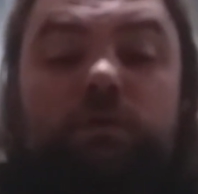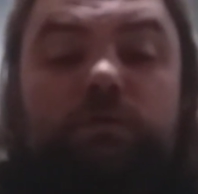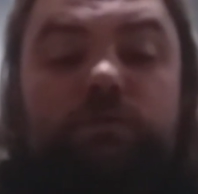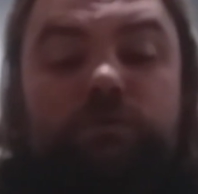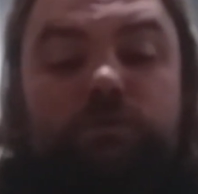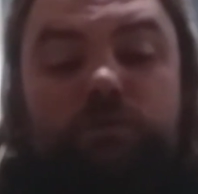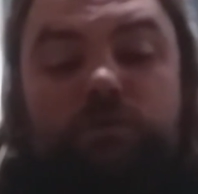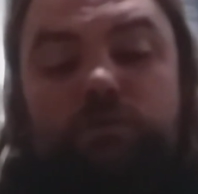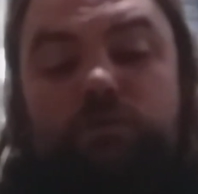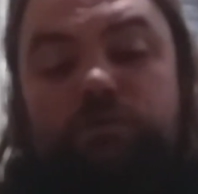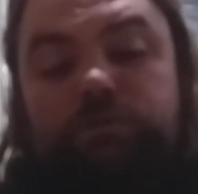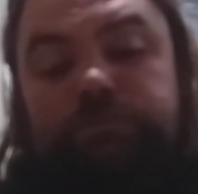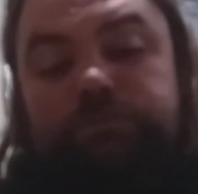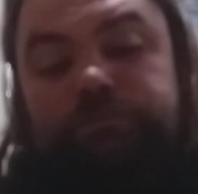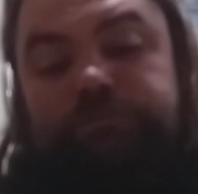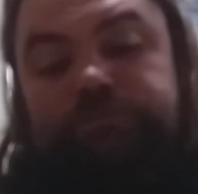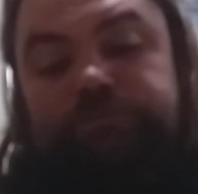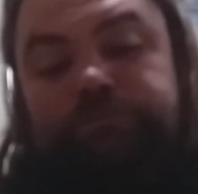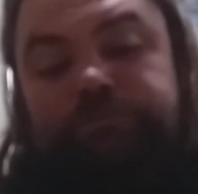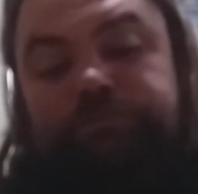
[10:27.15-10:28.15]
So
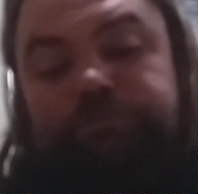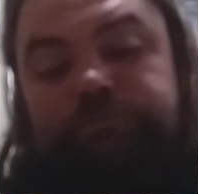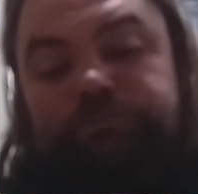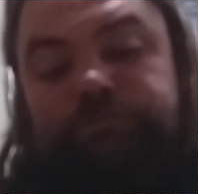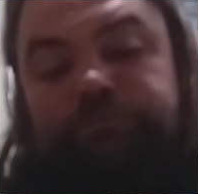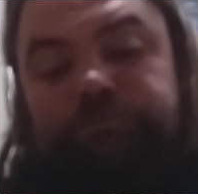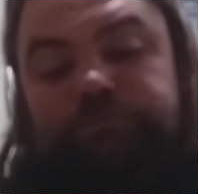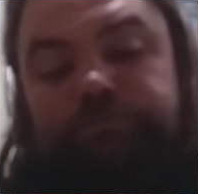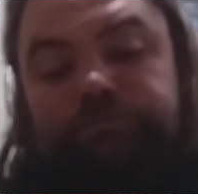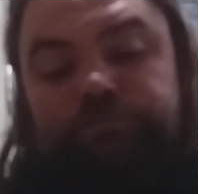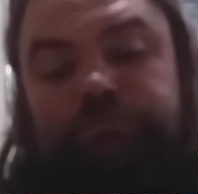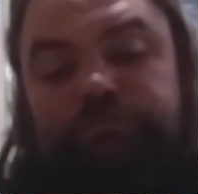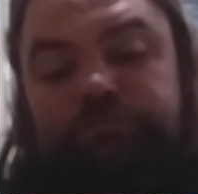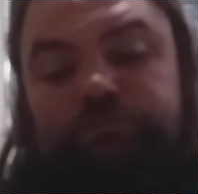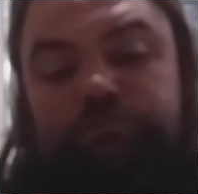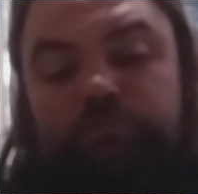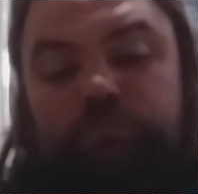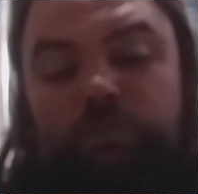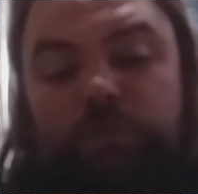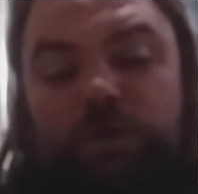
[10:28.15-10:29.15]

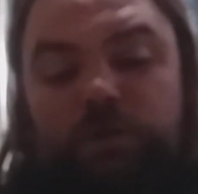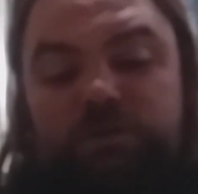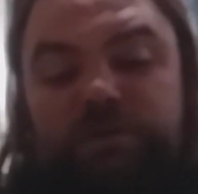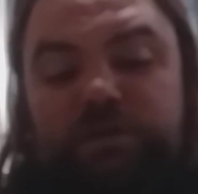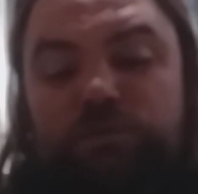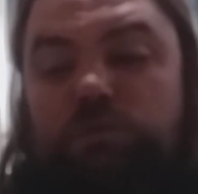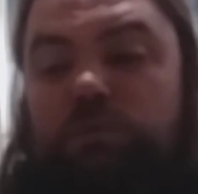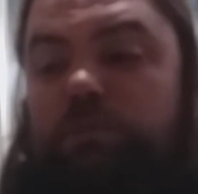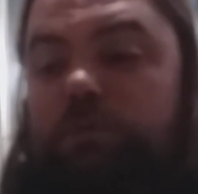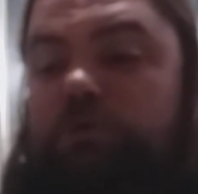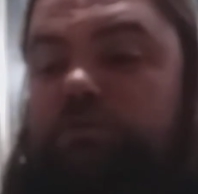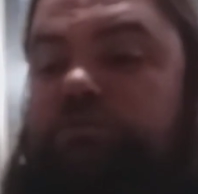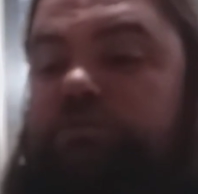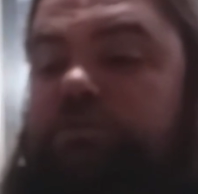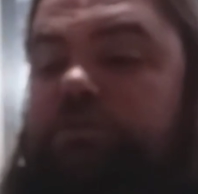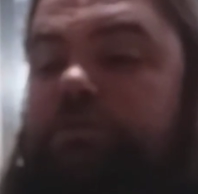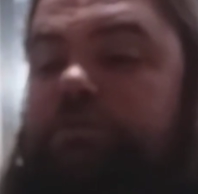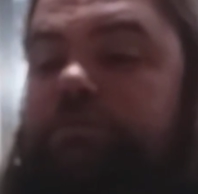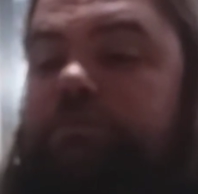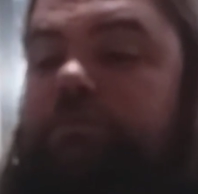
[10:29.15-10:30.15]
I'll take one more
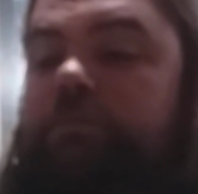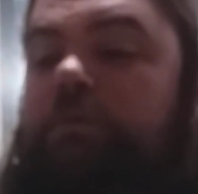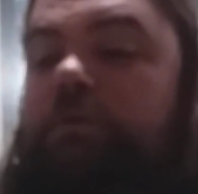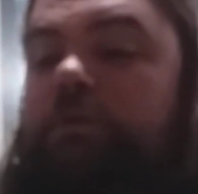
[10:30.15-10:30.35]
turn.